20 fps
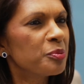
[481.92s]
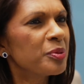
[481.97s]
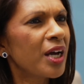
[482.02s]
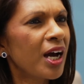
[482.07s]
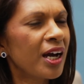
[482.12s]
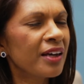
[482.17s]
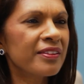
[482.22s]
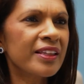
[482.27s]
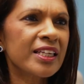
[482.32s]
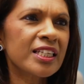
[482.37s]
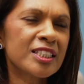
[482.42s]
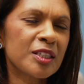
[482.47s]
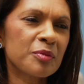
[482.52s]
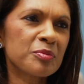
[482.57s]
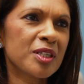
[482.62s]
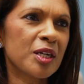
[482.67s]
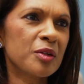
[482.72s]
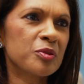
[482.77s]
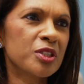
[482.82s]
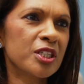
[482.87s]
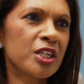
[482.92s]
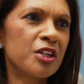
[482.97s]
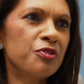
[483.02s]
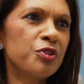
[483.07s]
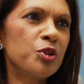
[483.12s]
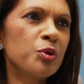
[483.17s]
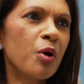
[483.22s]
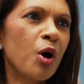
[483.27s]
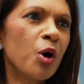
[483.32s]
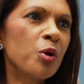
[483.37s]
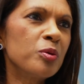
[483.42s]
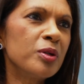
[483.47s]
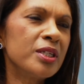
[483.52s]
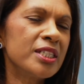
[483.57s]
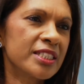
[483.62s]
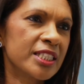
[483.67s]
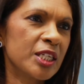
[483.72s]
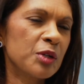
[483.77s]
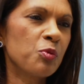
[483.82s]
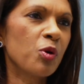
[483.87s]
I think sometimes if you only
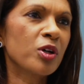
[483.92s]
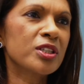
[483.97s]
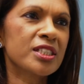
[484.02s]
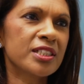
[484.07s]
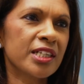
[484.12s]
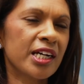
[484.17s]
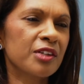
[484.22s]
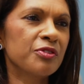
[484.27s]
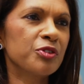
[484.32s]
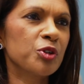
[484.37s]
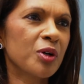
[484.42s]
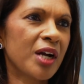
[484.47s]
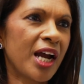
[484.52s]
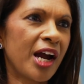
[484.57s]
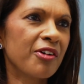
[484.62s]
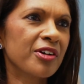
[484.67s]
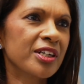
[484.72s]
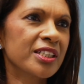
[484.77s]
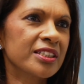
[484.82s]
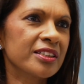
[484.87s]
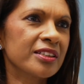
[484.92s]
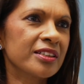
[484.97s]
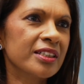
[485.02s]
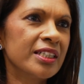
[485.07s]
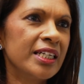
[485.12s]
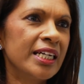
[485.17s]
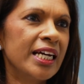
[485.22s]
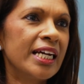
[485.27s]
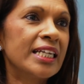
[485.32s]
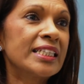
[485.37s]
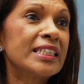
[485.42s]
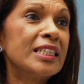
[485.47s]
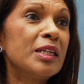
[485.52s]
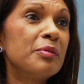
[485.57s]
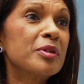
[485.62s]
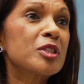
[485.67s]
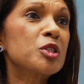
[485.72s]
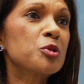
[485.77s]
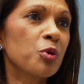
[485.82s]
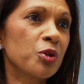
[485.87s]
see one side of your character, it
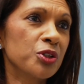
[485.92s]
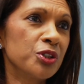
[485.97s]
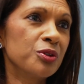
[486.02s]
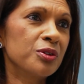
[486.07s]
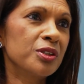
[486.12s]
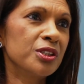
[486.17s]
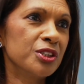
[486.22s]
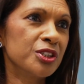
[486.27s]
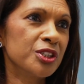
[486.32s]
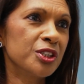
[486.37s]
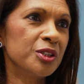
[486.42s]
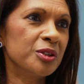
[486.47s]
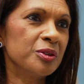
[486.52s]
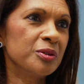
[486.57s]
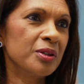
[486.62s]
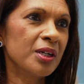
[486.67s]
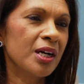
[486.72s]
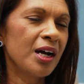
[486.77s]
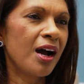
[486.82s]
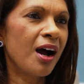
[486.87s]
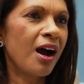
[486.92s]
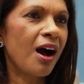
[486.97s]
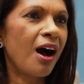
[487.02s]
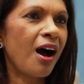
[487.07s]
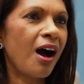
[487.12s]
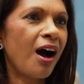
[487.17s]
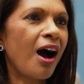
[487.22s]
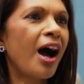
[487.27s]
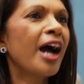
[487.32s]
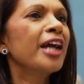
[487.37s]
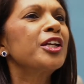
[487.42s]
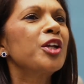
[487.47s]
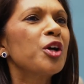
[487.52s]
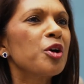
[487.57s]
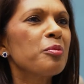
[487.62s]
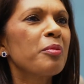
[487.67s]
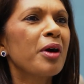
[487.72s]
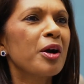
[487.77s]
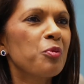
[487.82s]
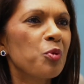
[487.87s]
limits what you can do. I know
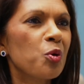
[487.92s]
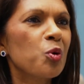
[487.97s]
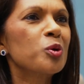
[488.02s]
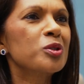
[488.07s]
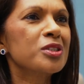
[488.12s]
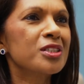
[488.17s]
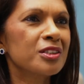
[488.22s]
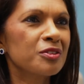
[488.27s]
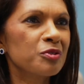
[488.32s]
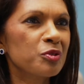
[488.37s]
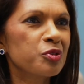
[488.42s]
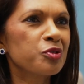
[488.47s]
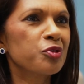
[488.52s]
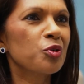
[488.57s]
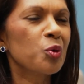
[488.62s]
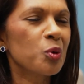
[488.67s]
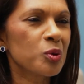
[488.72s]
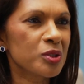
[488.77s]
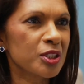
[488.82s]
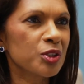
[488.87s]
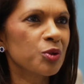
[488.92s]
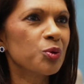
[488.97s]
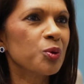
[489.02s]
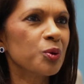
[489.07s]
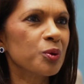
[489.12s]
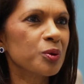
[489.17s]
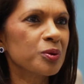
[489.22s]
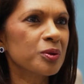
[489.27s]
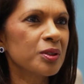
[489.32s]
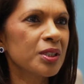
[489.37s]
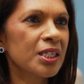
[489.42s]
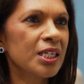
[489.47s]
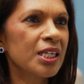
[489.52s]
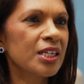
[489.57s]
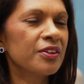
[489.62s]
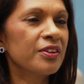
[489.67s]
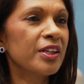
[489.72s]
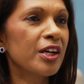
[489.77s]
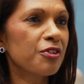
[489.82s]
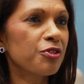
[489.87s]
my warts and flaws and all.
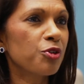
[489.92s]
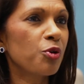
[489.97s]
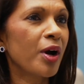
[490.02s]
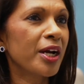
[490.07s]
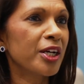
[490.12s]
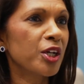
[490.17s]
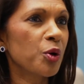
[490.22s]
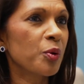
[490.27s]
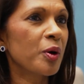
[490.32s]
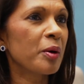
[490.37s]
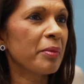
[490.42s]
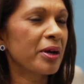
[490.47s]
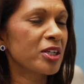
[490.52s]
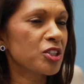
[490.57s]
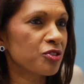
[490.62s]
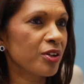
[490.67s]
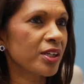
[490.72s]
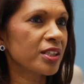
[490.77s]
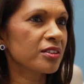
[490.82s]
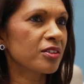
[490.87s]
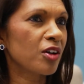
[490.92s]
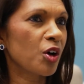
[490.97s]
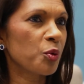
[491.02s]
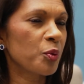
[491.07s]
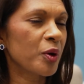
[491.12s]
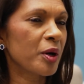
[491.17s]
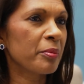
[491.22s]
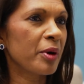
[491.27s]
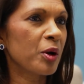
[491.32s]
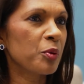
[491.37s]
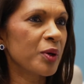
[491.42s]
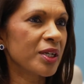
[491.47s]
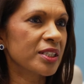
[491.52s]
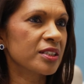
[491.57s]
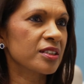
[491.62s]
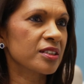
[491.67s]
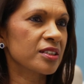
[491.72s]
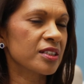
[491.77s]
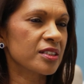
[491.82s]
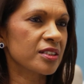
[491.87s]
Therefore, I know where my strengths are, where my
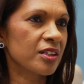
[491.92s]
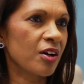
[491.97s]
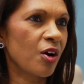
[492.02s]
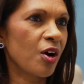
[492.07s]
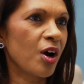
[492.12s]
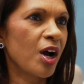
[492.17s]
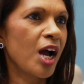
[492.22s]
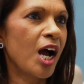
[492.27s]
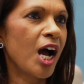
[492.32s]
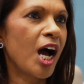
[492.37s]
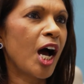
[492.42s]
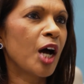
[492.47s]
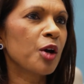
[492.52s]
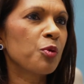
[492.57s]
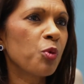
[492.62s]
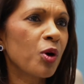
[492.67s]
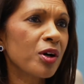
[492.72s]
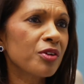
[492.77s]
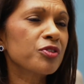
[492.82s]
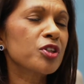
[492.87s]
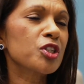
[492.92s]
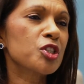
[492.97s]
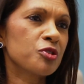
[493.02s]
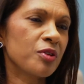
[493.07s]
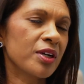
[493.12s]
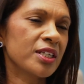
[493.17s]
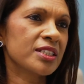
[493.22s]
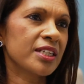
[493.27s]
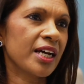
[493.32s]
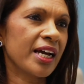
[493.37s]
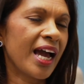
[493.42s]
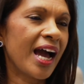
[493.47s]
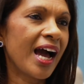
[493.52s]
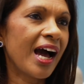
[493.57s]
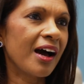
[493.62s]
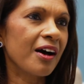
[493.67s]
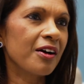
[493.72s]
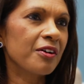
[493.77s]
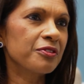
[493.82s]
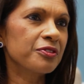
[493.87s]
weaknesses are. And one of the strengths I
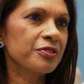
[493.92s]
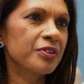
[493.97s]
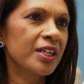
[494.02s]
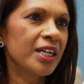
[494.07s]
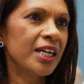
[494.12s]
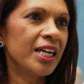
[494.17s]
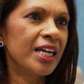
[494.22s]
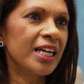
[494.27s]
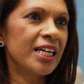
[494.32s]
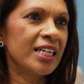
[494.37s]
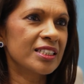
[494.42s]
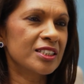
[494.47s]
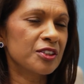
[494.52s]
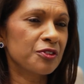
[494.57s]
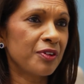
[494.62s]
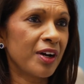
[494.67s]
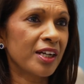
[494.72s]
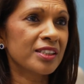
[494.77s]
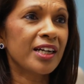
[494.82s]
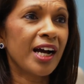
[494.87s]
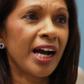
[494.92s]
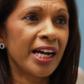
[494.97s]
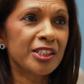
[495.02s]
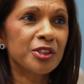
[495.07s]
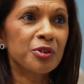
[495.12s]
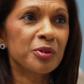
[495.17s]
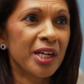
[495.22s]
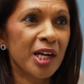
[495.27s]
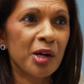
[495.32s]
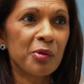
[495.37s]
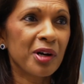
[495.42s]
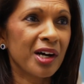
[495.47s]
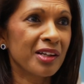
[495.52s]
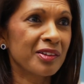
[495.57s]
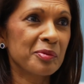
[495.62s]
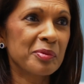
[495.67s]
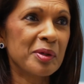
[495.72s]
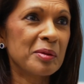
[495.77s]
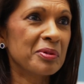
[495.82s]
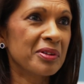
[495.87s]
have is the fact that I don't care what
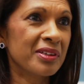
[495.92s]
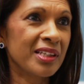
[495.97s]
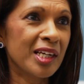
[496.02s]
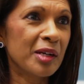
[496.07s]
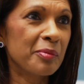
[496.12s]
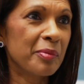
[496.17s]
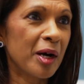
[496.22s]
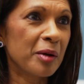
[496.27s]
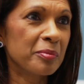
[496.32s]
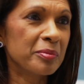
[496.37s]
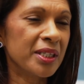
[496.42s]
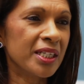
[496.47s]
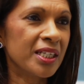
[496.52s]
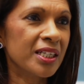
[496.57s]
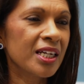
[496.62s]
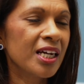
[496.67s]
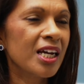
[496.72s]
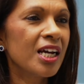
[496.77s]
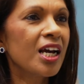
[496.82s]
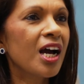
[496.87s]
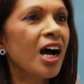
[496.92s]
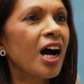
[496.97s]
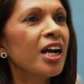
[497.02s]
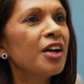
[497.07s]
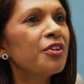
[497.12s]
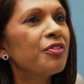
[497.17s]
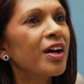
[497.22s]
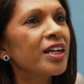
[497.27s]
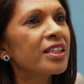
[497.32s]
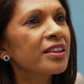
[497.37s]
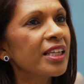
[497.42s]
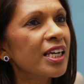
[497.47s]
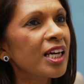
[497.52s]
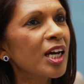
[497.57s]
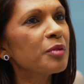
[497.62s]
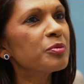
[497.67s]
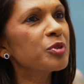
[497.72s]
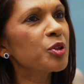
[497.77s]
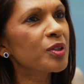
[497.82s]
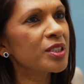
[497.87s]
other people think about me. If I think
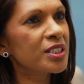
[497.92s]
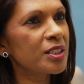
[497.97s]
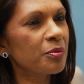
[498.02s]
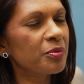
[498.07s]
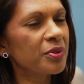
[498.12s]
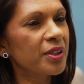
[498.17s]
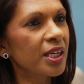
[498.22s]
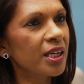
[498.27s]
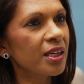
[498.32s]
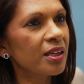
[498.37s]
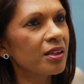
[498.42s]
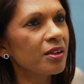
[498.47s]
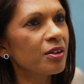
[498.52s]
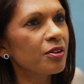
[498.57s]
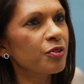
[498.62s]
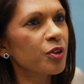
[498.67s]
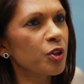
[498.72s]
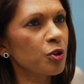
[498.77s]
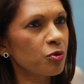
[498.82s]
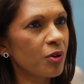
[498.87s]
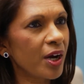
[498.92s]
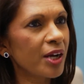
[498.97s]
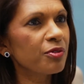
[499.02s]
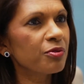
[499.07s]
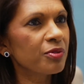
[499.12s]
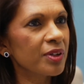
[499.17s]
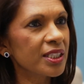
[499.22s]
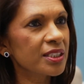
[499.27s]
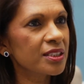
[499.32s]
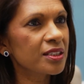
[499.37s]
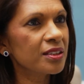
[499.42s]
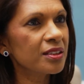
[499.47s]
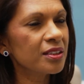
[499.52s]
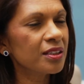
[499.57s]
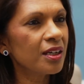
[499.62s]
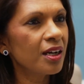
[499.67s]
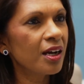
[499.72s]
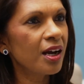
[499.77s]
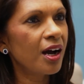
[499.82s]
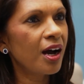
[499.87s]
I'm doing something for the right
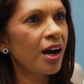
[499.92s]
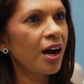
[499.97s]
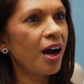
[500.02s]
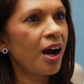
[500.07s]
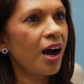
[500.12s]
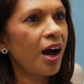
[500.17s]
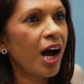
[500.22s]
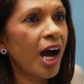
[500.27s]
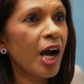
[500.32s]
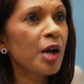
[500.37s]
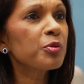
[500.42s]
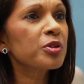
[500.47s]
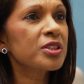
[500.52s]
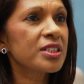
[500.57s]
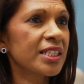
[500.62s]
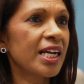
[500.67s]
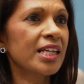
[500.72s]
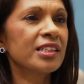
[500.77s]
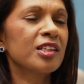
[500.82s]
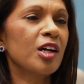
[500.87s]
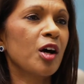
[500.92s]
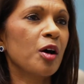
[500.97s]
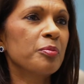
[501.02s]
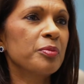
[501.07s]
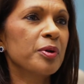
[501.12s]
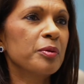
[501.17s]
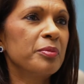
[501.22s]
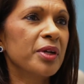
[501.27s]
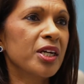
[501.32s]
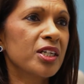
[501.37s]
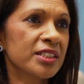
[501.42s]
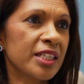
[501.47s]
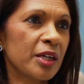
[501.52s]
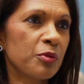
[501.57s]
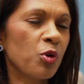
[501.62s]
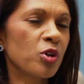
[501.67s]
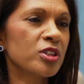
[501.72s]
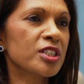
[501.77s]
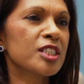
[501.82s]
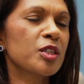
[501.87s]
reason, I will stand up, because I
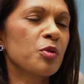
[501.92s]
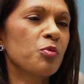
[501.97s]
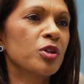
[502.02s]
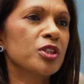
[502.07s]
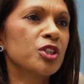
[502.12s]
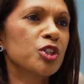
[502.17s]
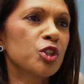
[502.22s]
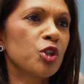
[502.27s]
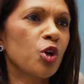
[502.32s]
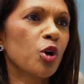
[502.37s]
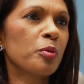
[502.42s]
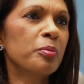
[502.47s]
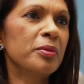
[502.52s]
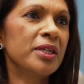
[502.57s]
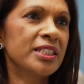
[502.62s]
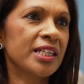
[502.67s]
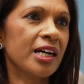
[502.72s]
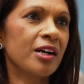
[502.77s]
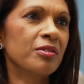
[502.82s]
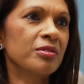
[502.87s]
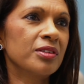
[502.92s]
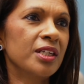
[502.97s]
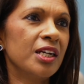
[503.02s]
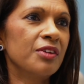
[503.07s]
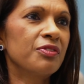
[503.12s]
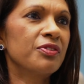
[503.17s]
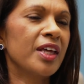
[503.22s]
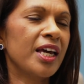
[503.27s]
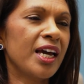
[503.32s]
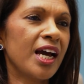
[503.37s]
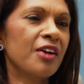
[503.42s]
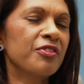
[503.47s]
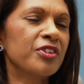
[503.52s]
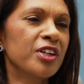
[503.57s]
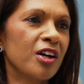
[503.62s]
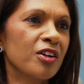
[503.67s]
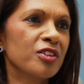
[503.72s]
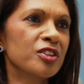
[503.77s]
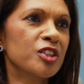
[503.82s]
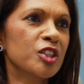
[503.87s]
want someone to knock me down if they have an
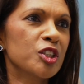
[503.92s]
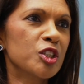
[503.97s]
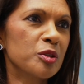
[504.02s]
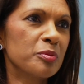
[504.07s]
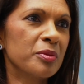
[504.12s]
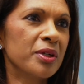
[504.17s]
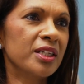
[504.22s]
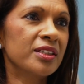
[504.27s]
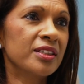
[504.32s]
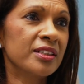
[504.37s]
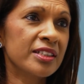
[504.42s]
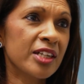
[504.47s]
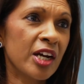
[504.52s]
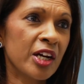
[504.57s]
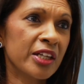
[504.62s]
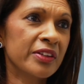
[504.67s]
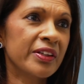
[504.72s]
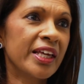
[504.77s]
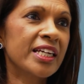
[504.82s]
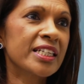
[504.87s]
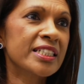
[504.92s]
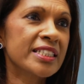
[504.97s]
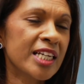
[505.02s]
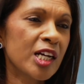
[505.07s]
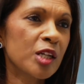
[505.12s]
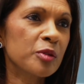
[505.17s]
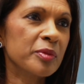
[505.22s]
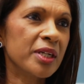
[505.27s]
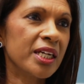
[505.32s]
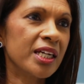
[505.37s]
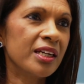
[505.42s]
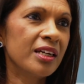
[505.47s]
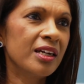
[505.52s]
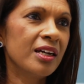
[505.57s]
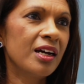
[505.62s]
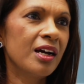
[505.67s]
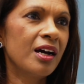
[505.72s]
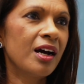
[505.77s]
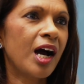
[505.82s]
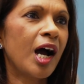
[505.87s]
answer to me. They can tell me
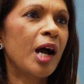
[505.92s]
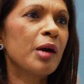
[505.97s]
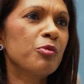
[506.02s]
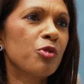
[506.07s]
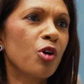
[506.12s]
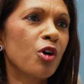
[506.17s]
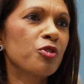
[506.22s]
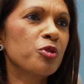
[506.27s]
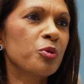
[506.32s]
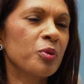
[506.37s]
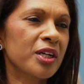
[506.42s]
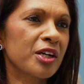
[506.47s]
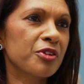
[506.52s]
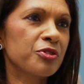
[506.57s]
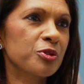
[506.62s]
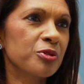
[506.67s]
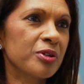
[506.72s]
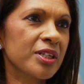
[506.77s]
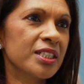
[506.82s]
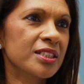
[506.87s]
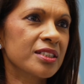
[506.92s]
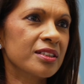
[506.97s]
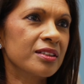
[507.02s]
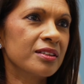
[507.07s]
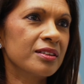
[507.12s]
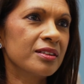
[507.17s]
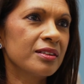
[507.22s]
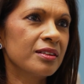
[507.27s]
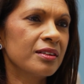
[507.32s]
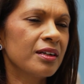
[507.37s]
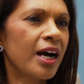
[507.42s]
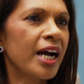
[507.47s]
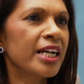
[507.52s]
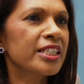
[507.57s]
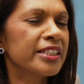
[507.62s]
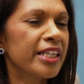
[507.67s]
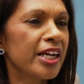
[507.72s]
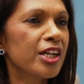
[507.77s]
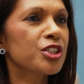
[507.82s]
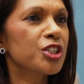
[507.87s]
I'm wrong for whatever reason. I
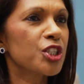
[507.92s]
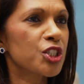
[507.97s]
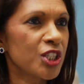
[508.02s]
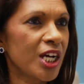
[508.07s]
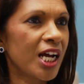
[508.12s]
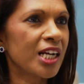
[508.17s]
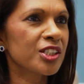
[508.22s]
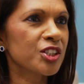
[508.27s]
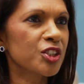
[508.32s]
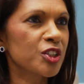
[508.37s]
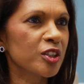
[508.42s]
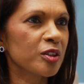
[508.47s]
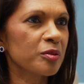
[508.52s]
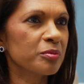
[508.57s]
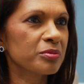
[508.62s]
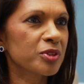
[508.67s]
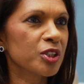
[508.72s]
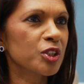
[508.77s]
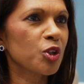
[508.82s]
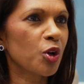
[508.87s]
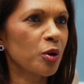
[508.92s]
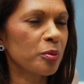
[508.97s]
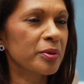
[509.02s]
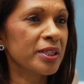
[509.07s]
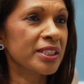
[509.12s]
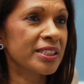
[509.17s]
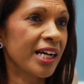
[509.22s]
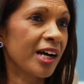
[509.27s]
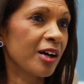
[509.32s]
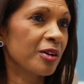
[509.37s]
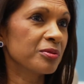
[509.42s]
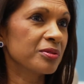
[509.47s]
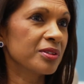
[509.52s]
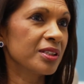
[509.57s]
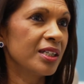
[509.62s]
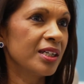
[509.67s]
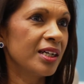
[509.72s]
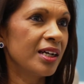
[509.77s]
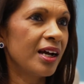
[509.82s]
dare to challenge them to knock me down.